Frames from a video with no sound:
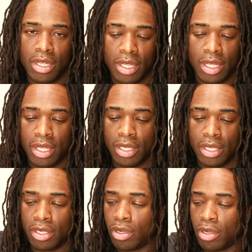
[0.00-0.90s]
and
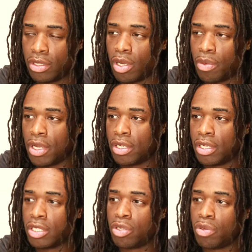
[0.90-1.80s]
you know he's gonna be on
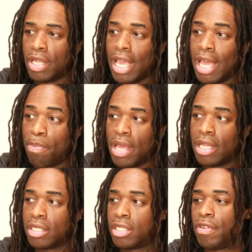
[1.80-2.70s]
desk duty at
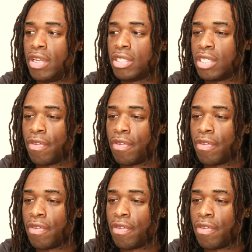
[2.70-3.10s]
best if he doesn't get